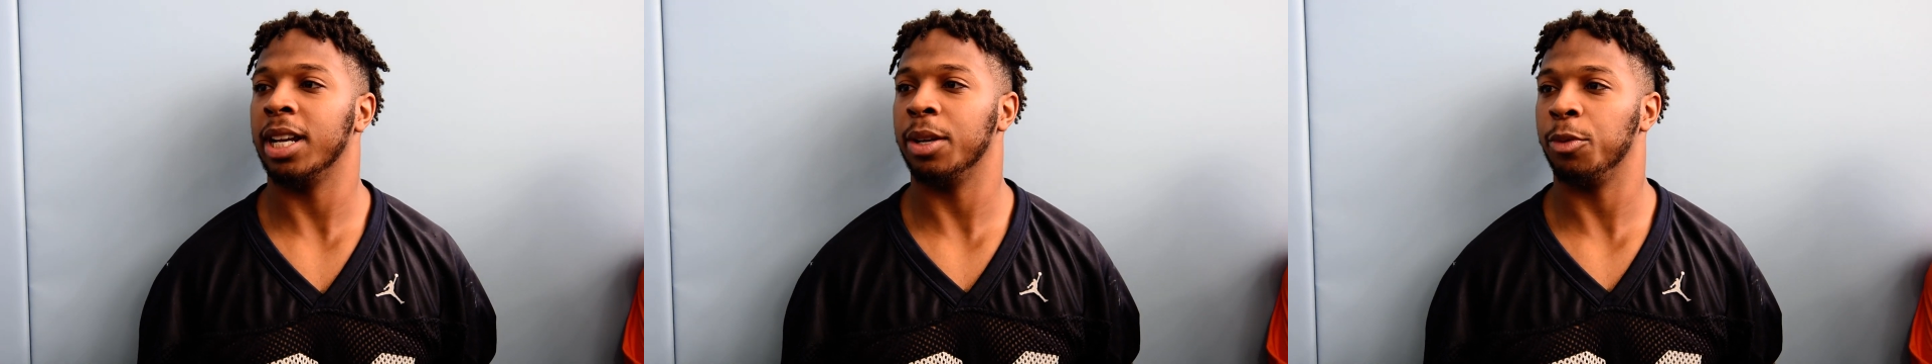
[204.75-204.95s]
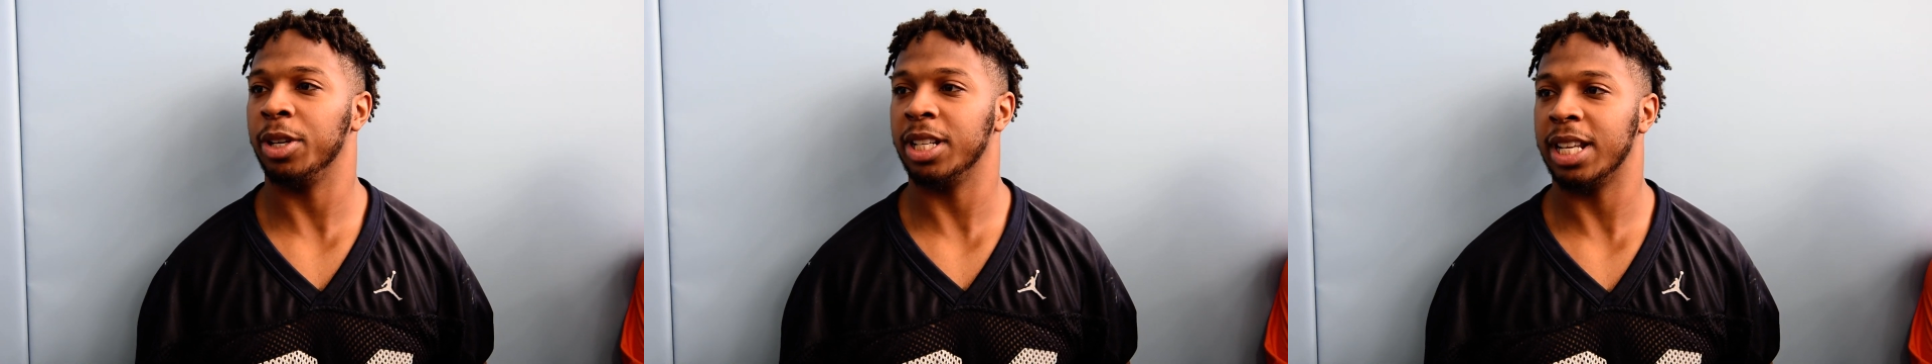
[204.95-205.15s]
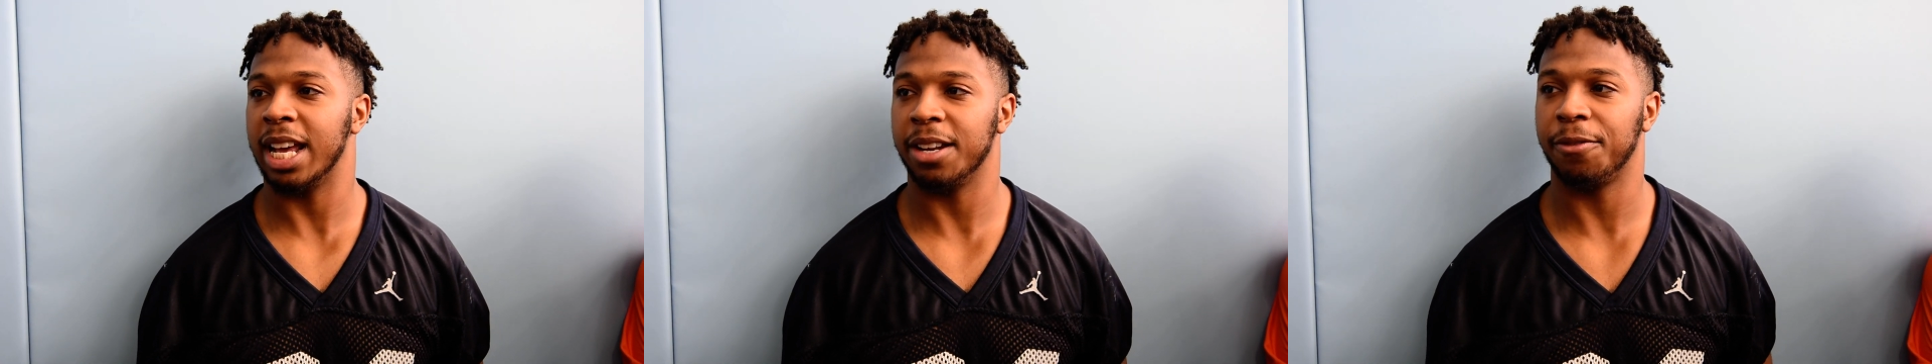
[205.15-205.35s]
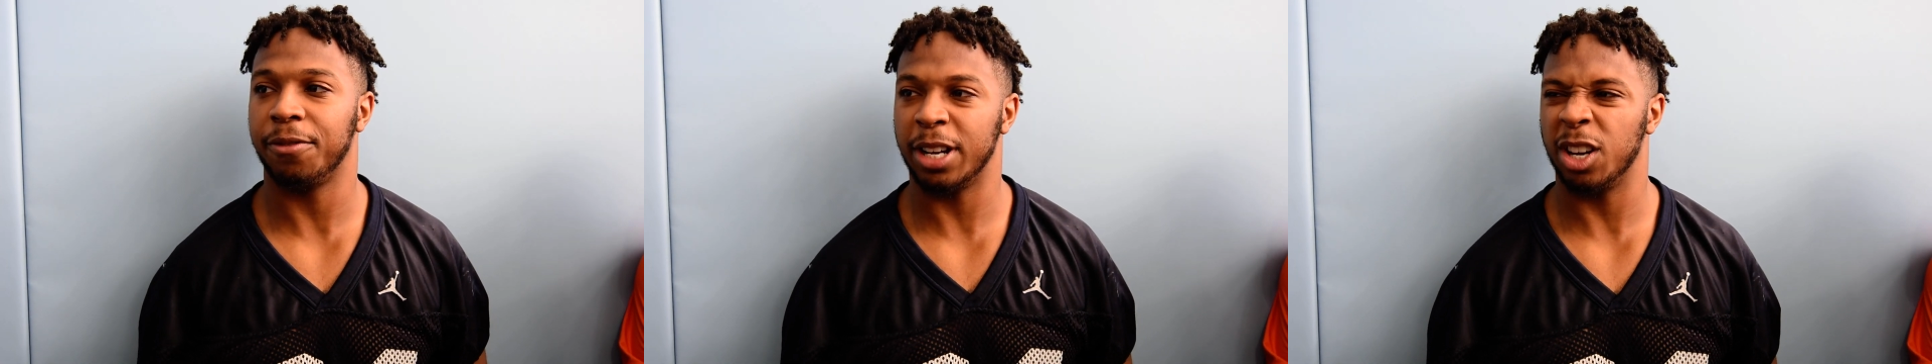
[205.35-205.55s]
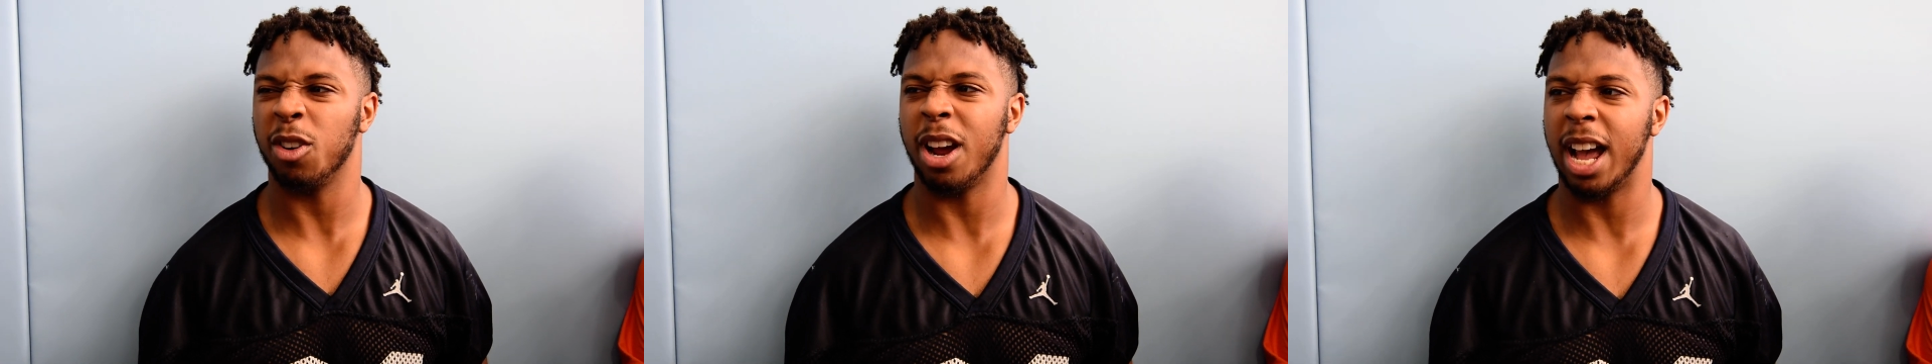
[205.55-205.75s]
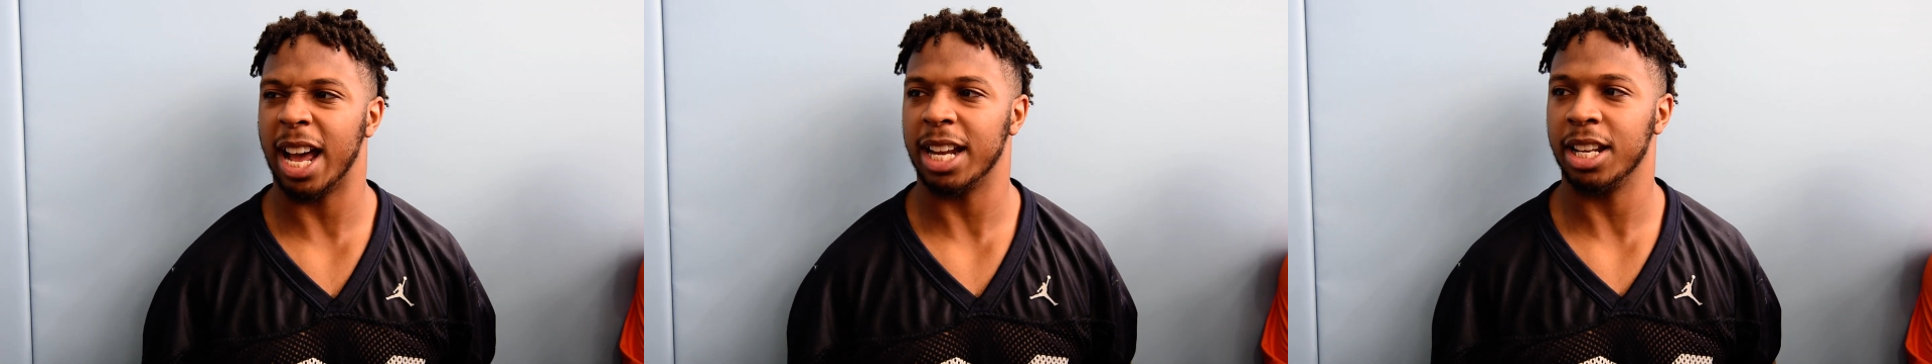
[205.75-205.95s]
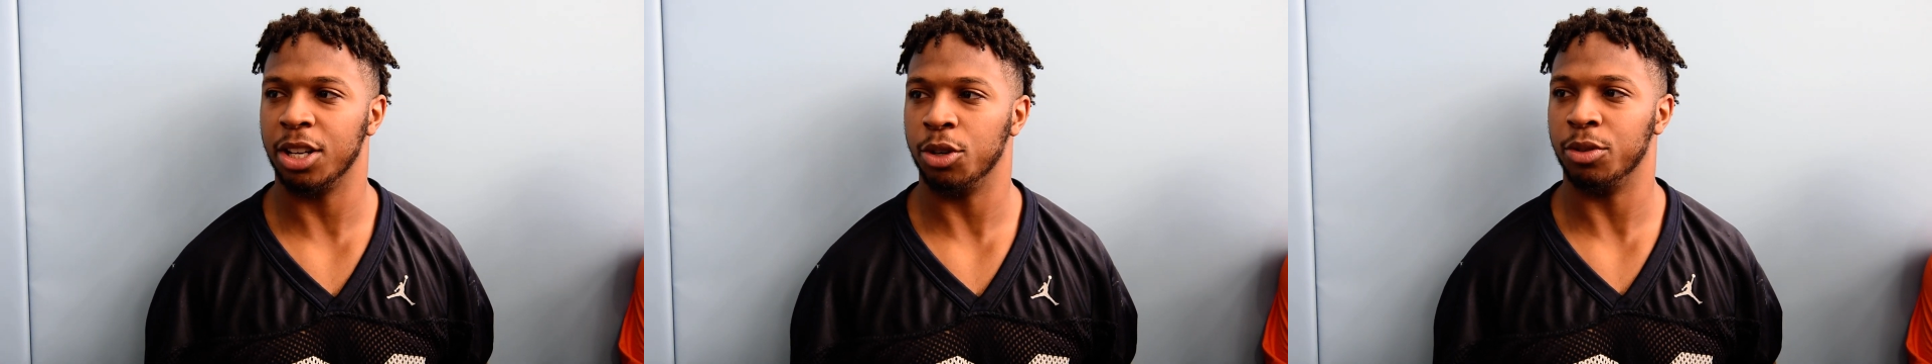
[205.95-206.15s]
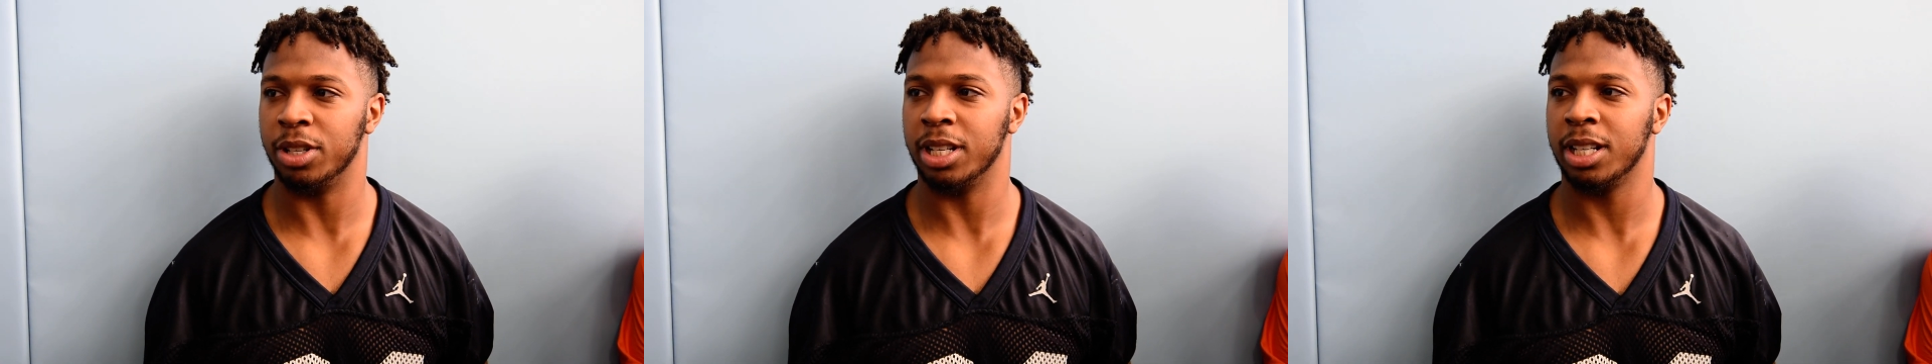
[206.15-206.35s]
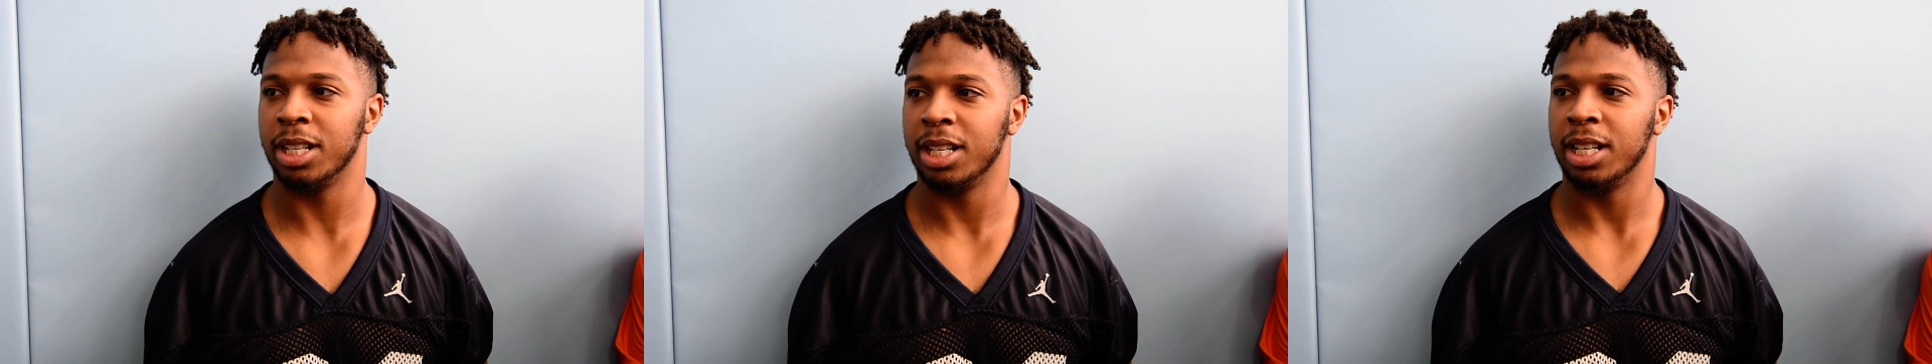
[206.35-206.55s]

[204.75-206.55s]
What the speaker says: and we just had to figure out how to use it.